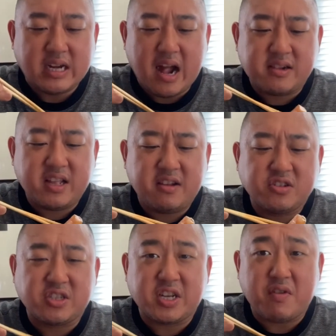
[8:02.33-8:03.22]
And then you
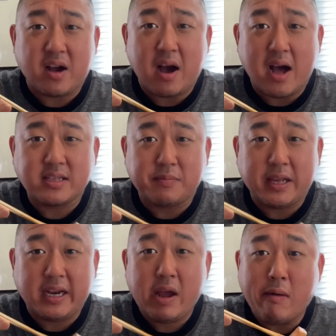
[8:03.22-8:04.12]
just sit around
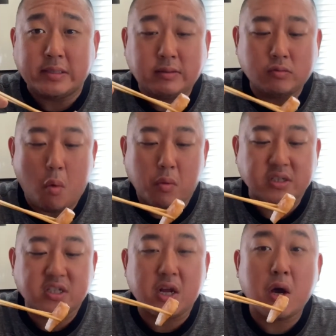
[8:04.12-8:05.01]
contemplating
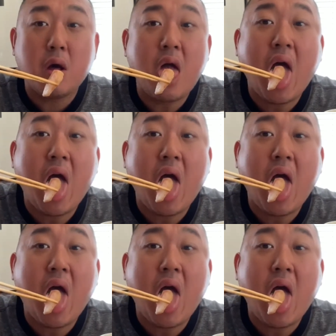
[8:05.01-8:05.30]
what to do.